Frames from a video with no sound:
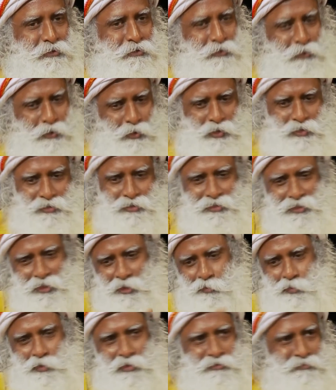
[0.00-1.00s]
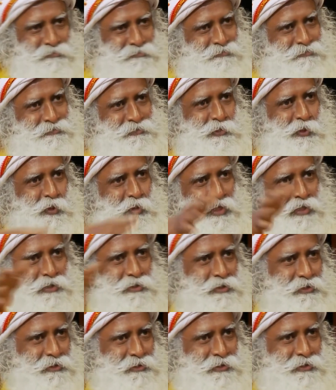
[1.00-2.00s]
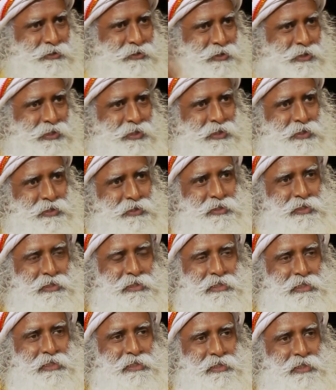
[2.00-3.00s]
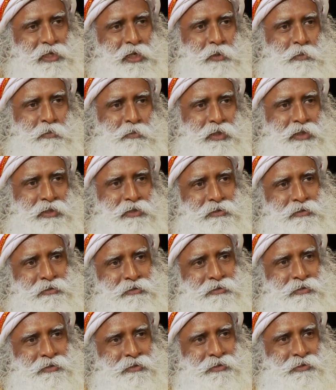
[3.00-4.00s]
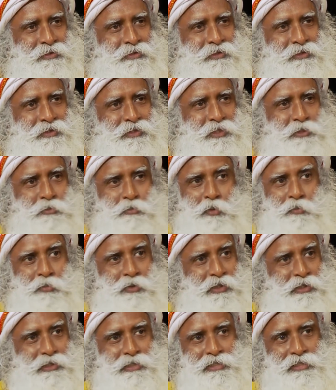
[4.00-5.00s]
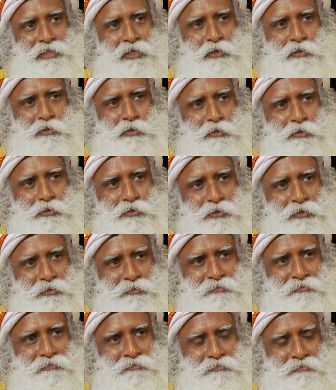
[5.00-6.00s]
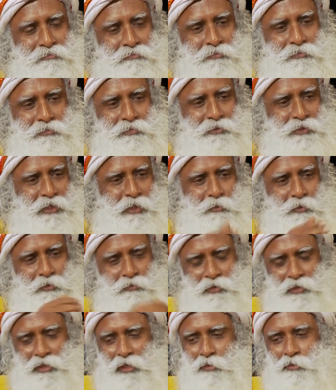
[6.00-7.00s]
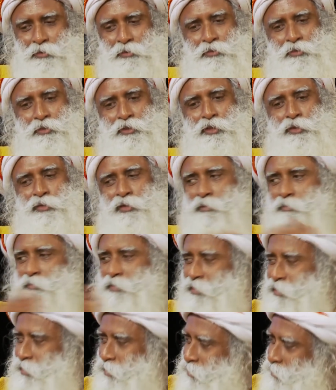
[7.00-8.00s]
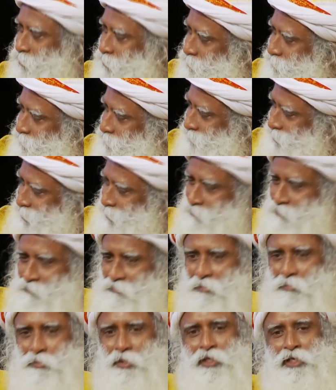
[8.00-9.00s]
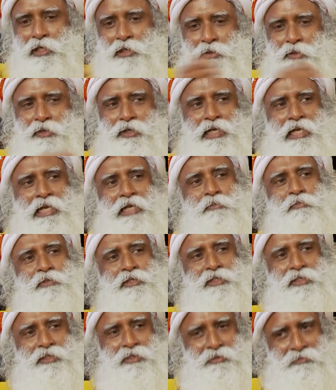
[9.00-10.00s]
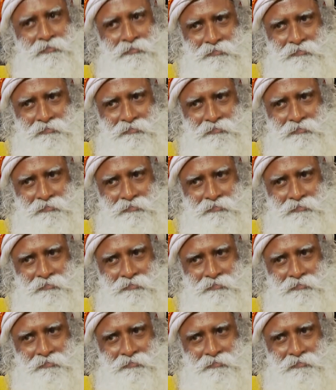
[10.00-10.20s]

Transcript: No, a snake will go like this. This does not mean its mobility is not good. Tell me, without using your limbs, just travel from here to here, let me see.